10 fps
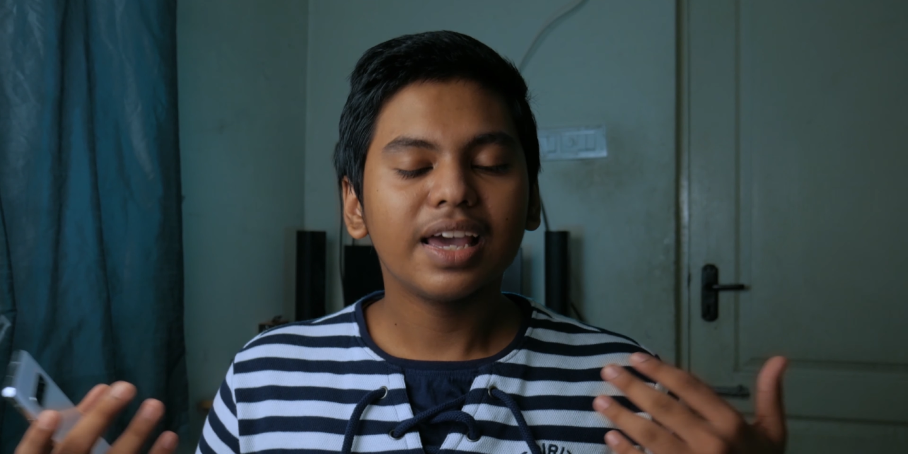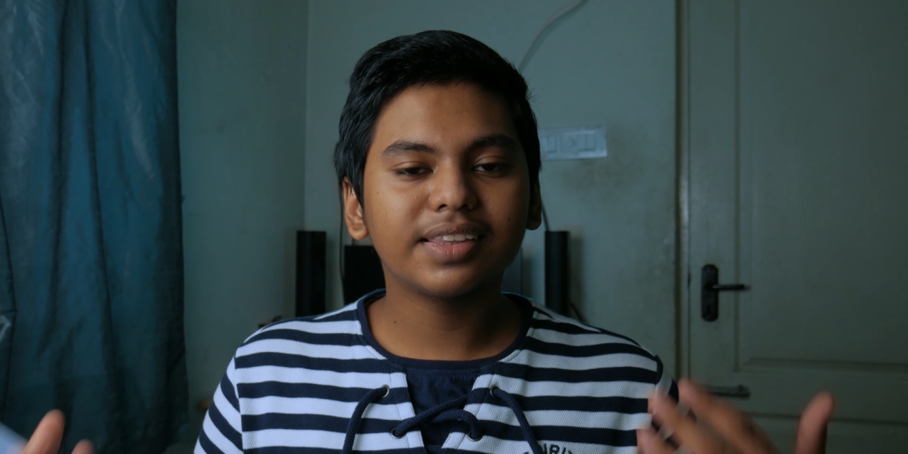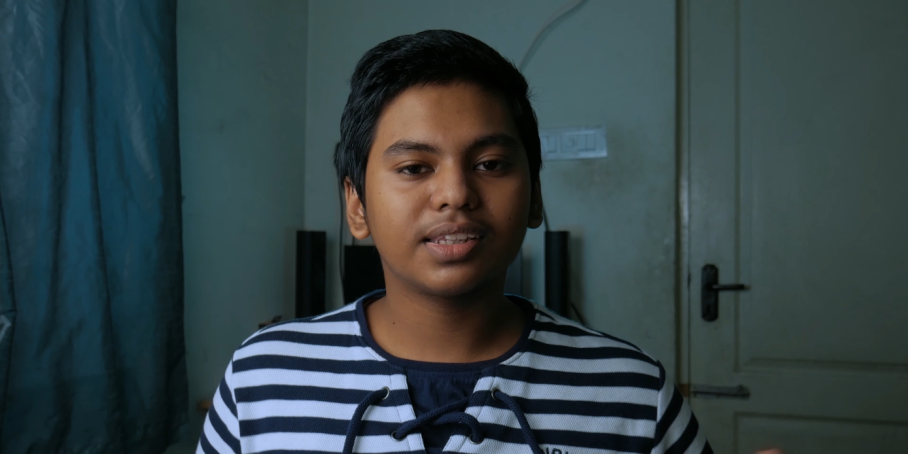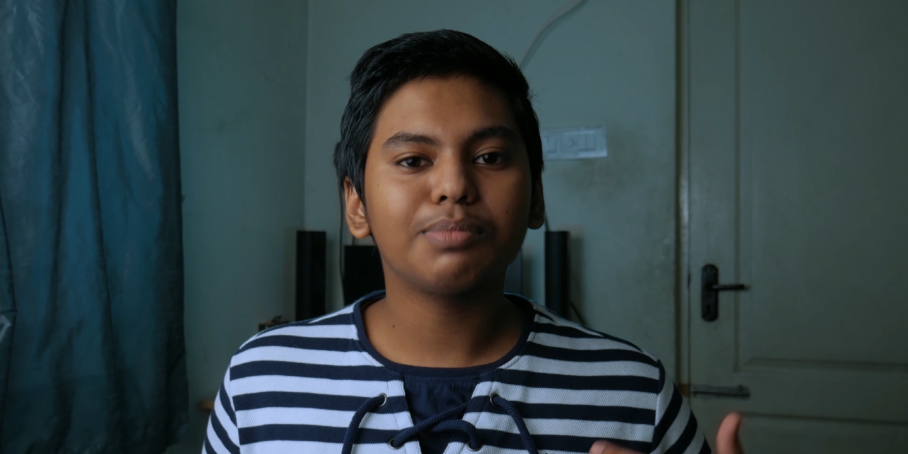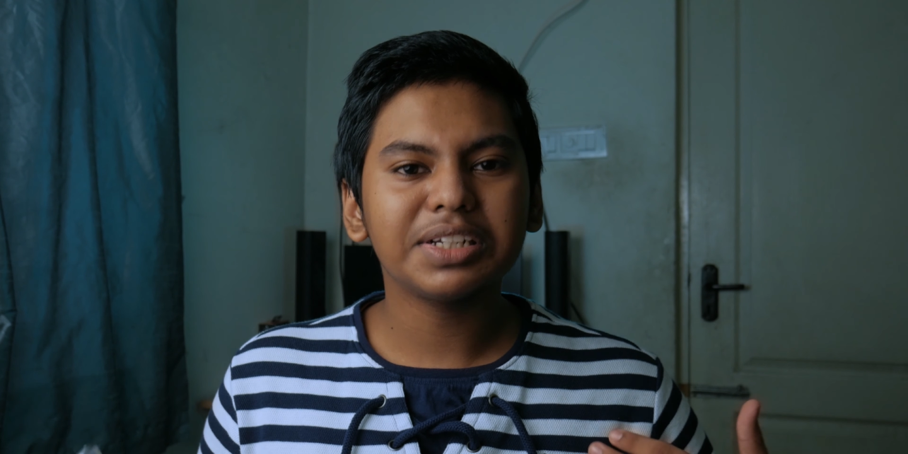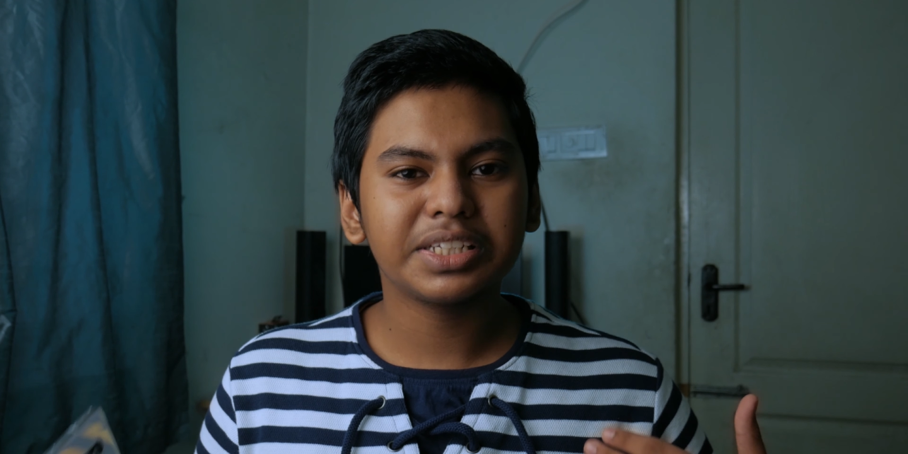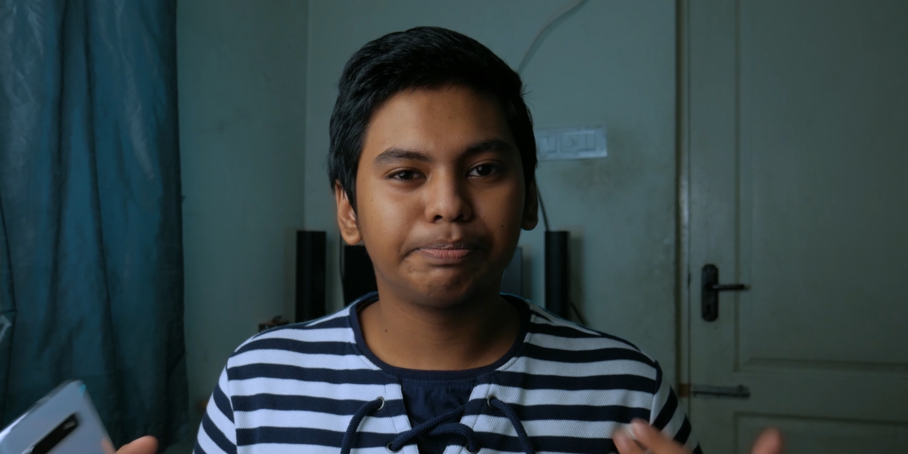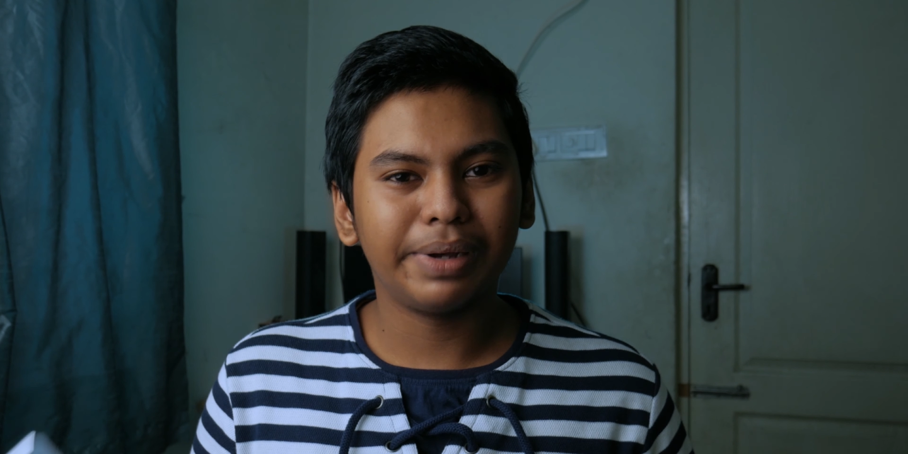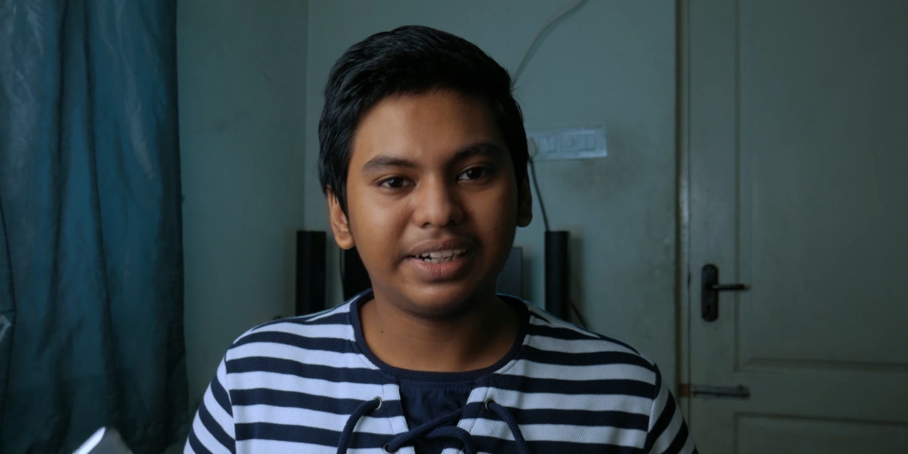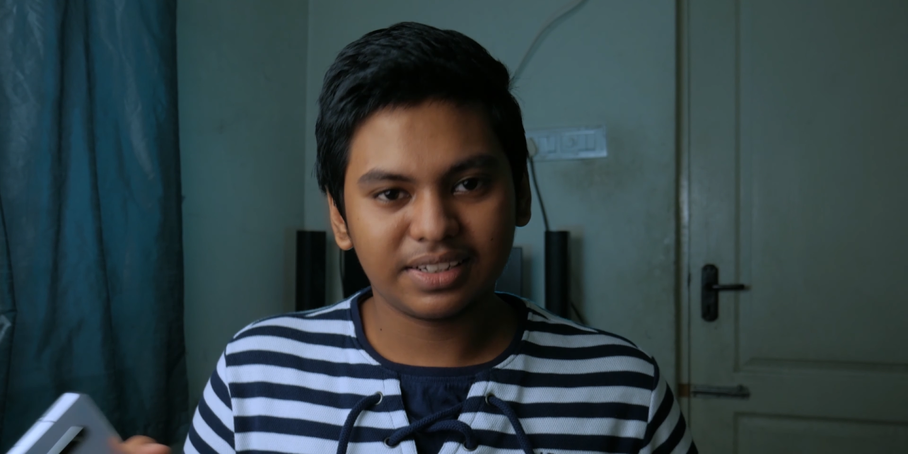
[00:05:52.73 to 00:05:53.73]
it's a
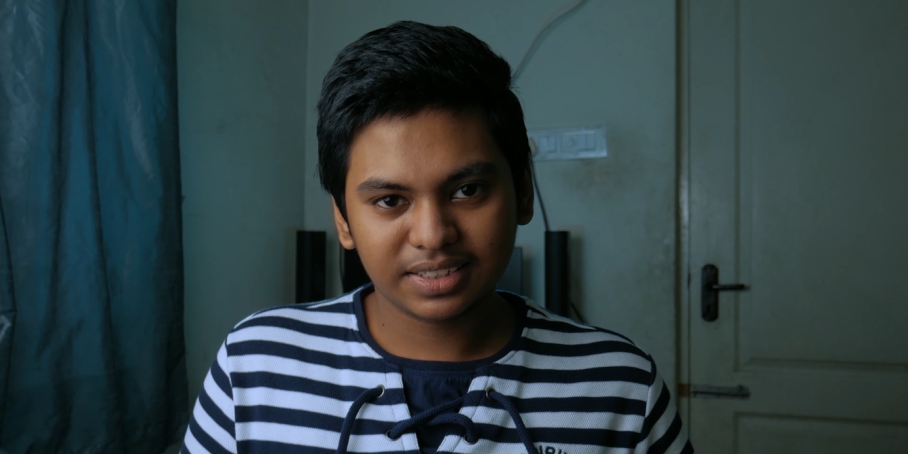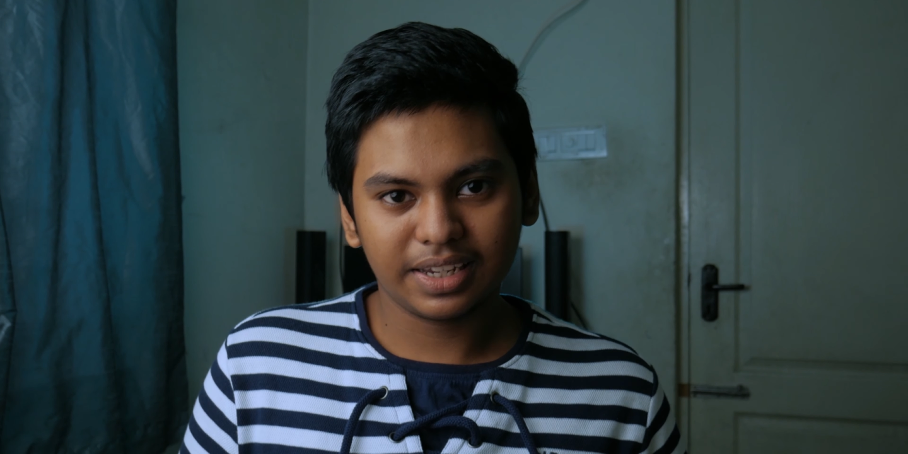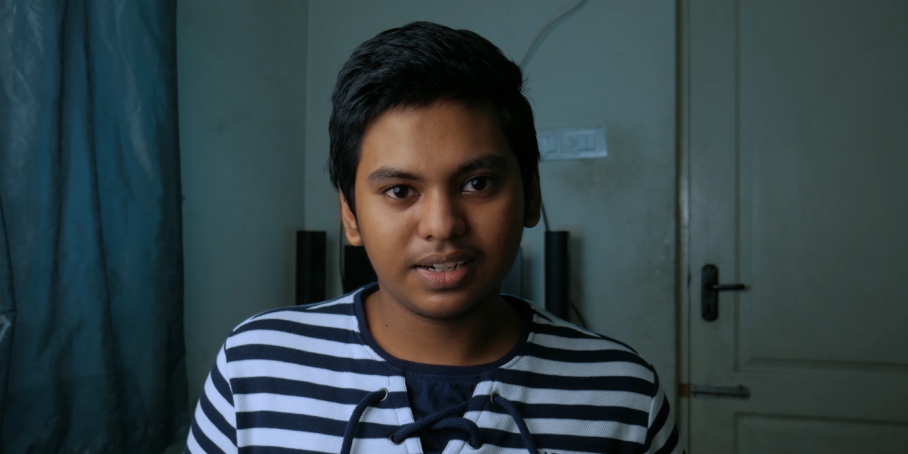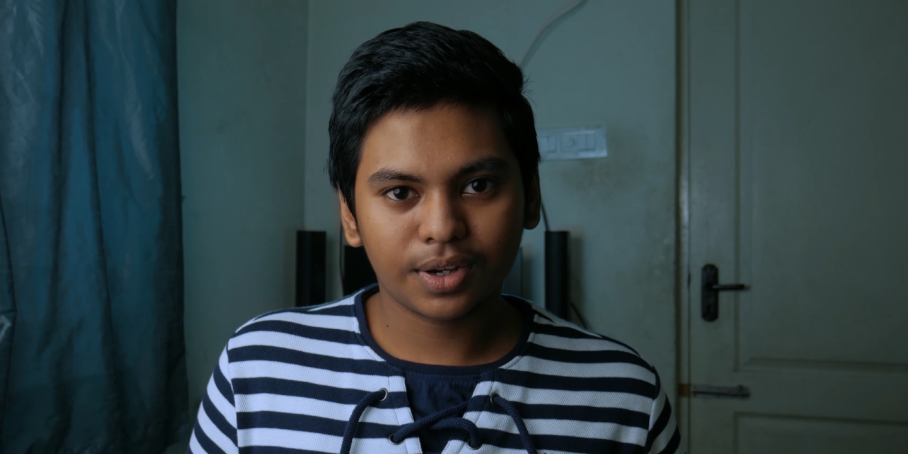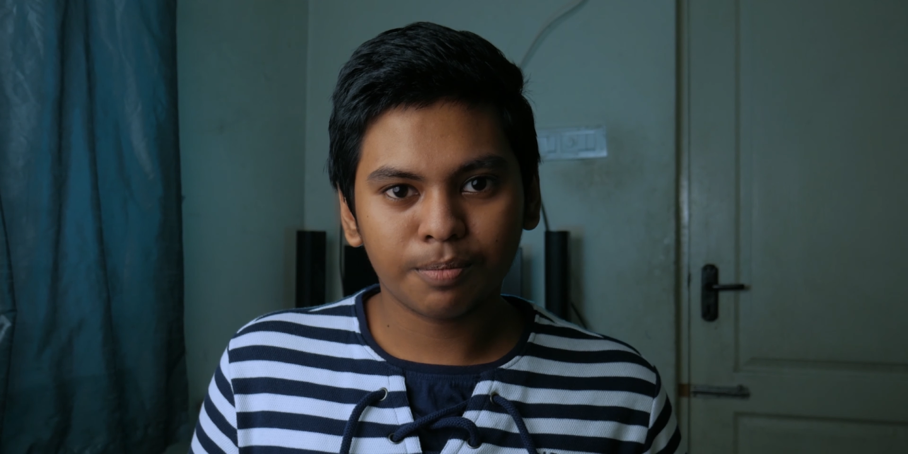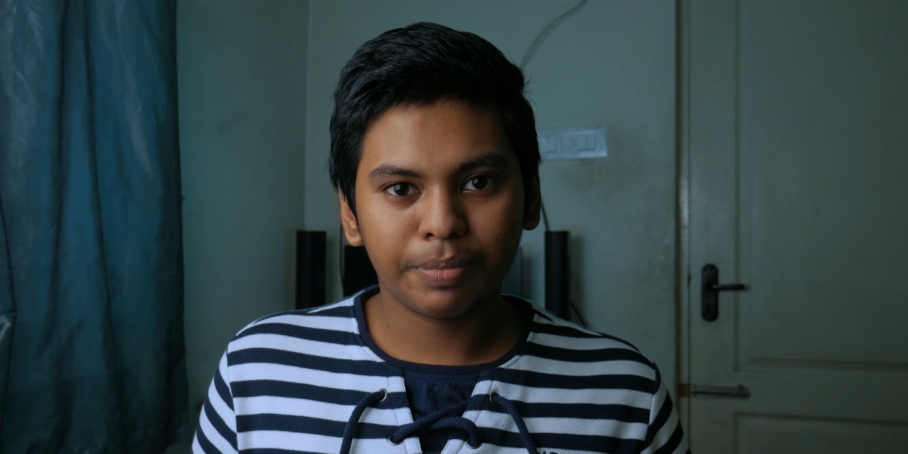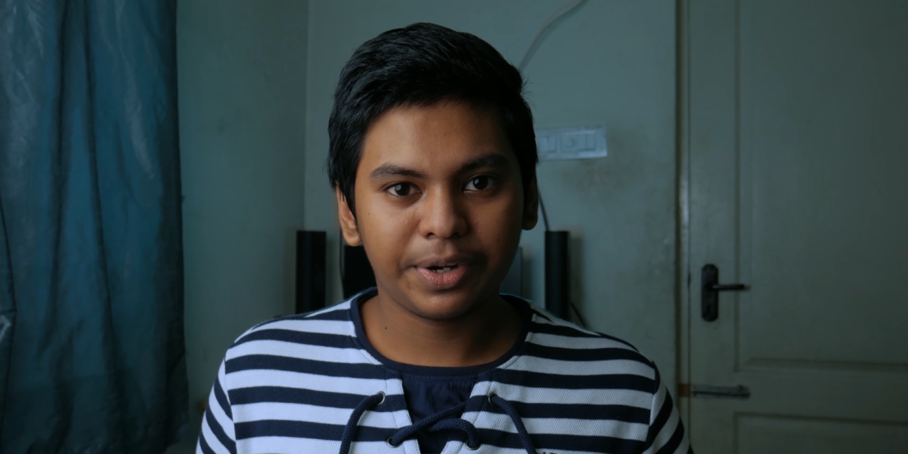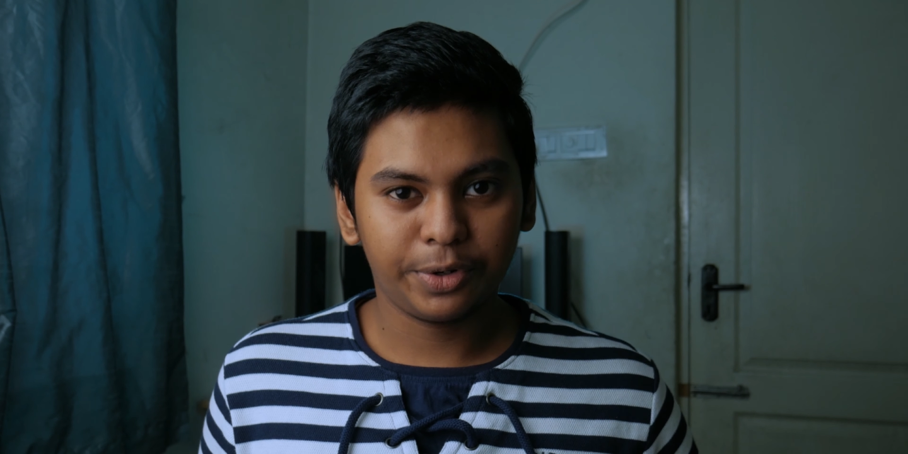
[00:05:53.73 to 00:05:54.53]
much better skin compared